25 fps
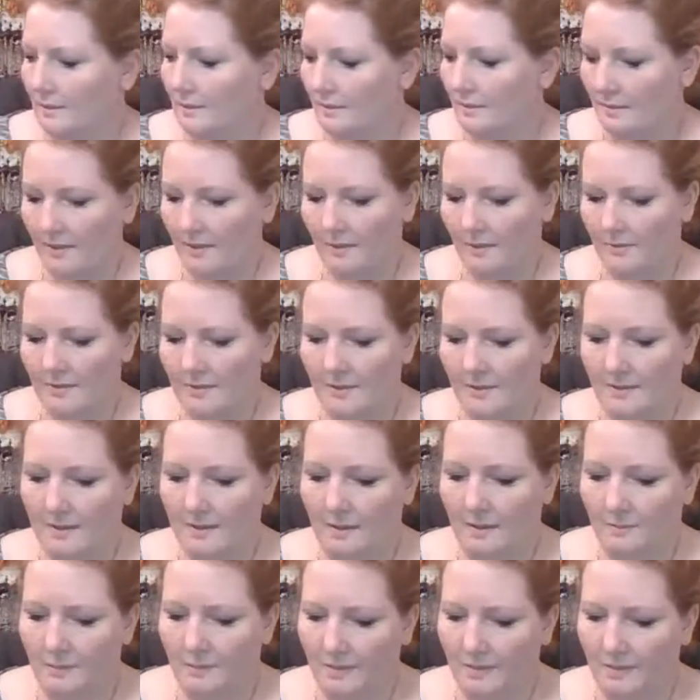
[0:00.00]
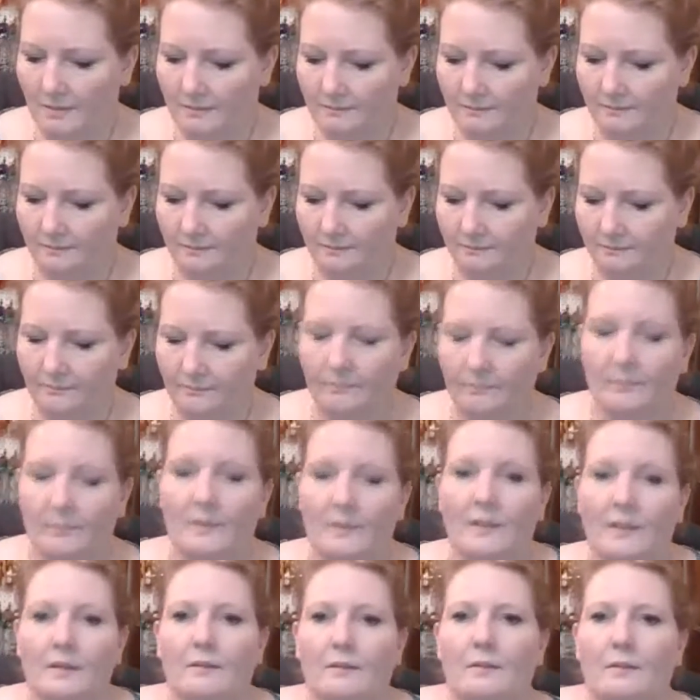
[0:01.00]
Next up,
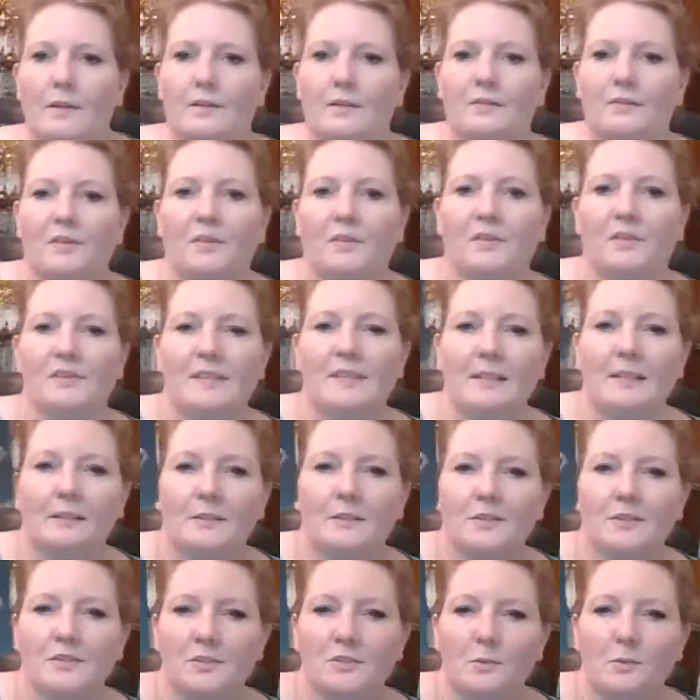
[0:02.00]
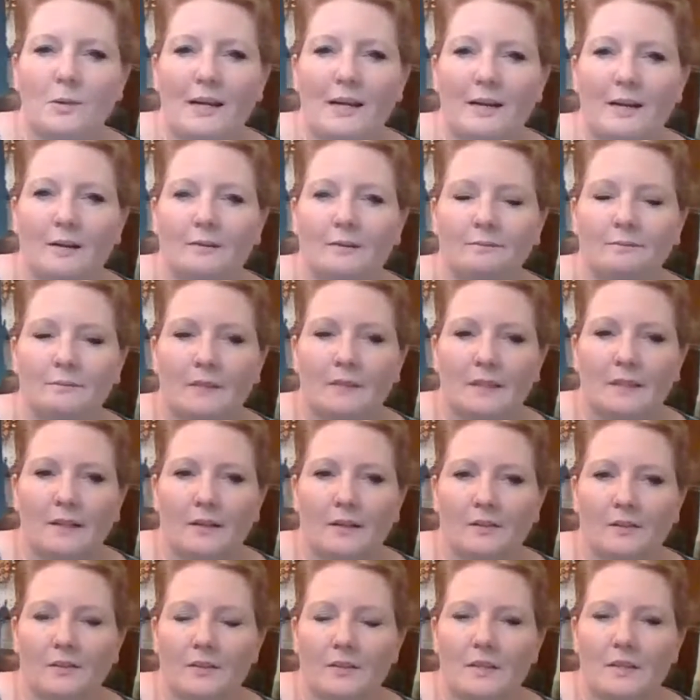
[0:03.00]
we have Stellar Square.
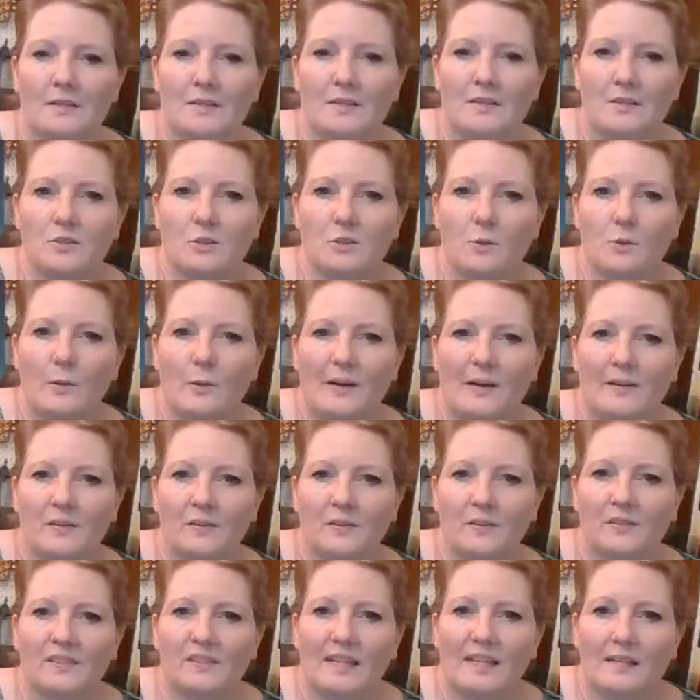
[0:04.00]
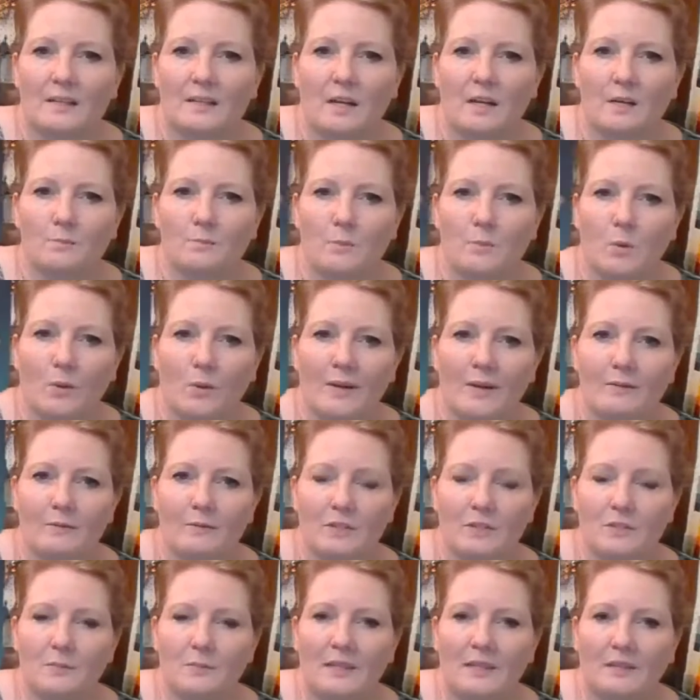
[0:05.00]
So these are squares set on point,
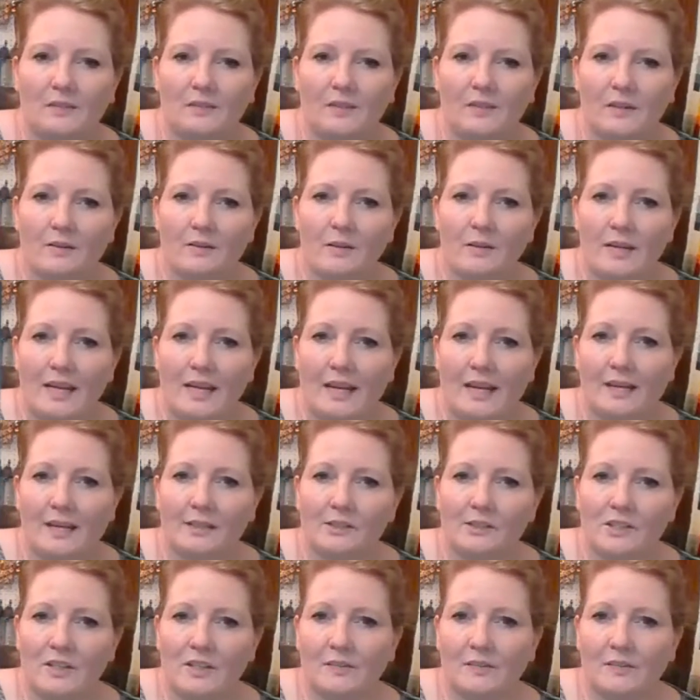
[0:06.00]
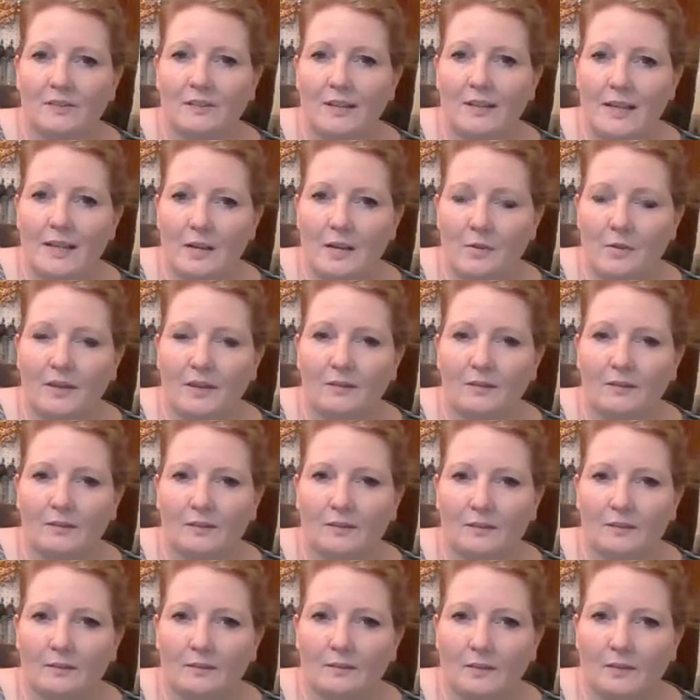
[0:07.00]
which means they're going to hang just like this,
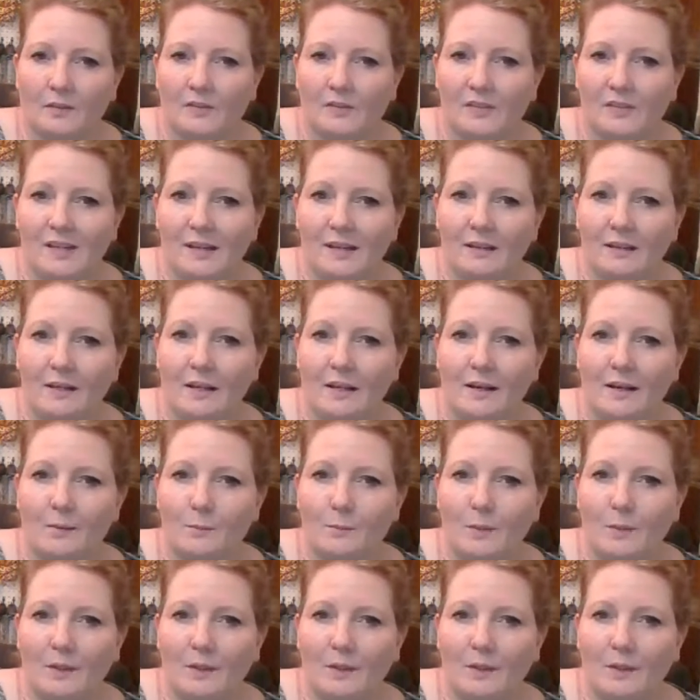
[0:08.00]
standing up,